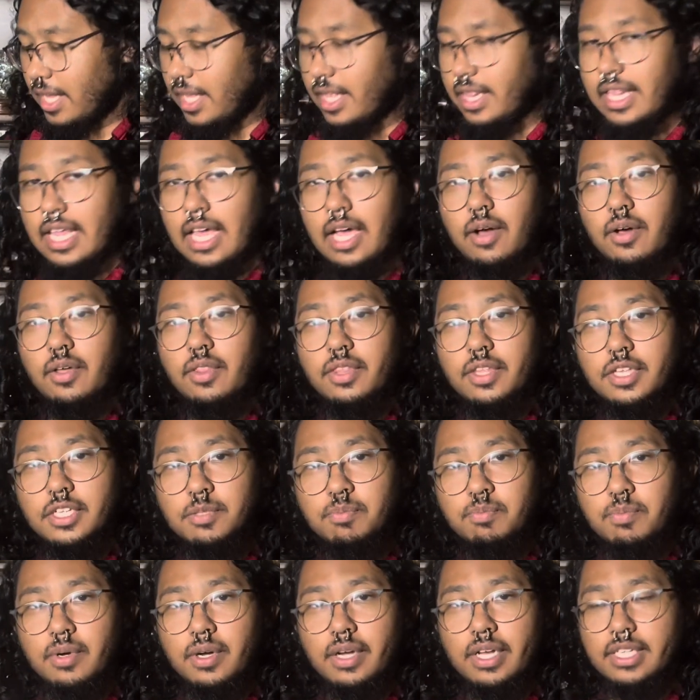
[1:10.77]
Now, this
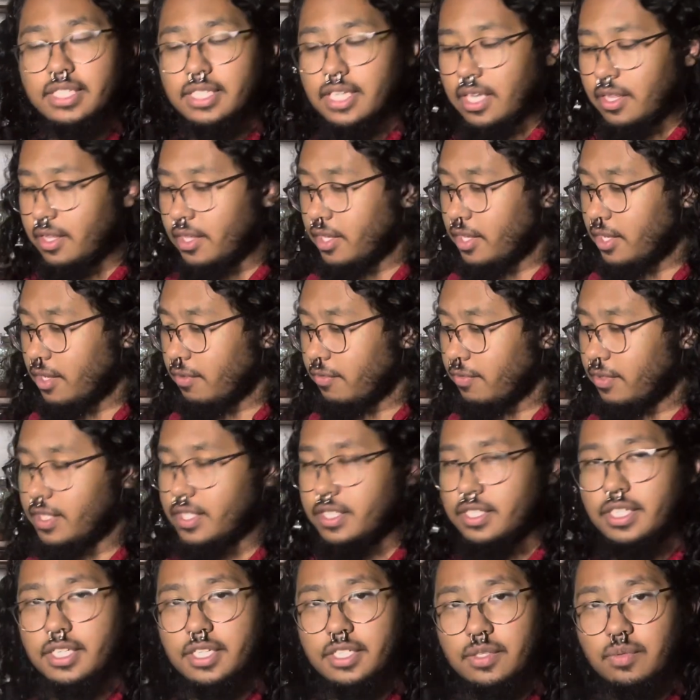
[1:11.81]
book is not only good for the
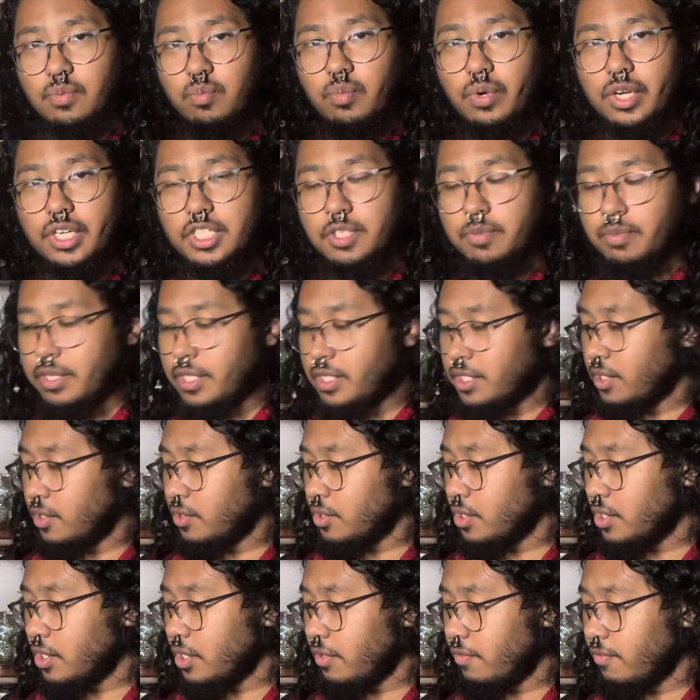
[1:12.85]
seasoned witch, but it's
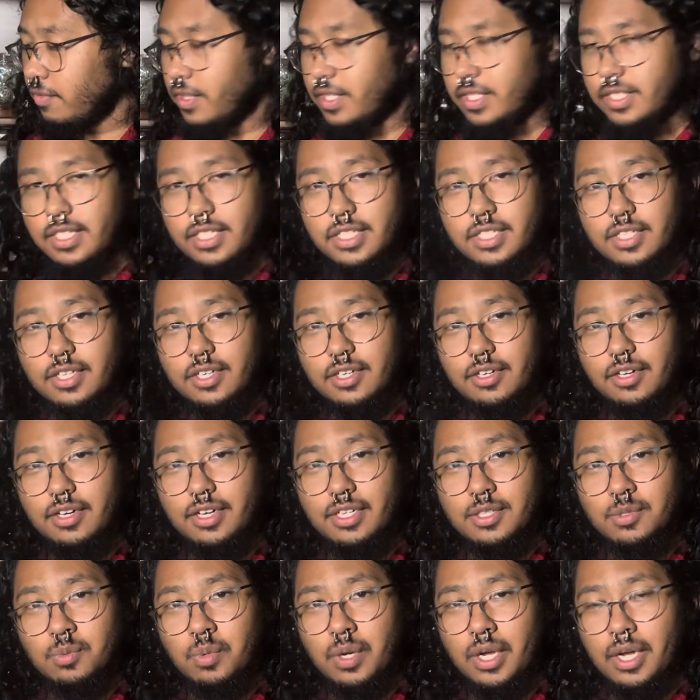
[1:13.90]
also good for the seasoned cook
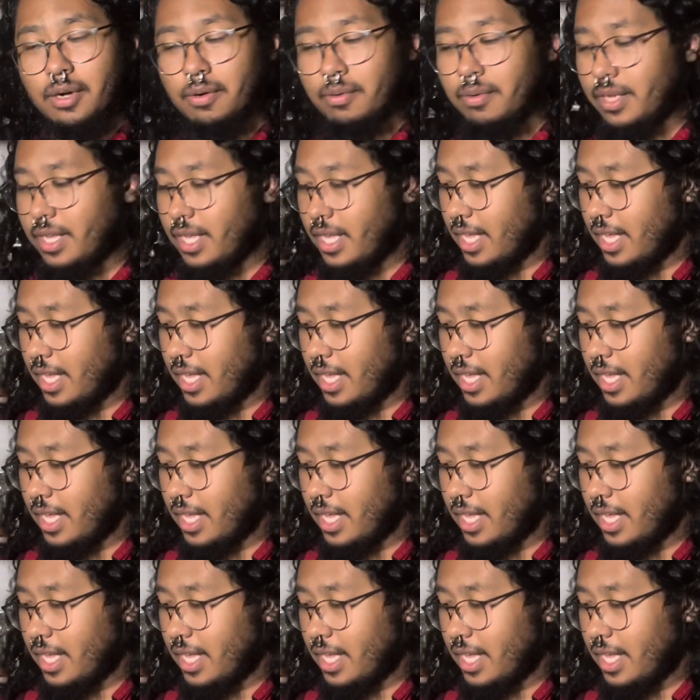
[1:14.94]
as well.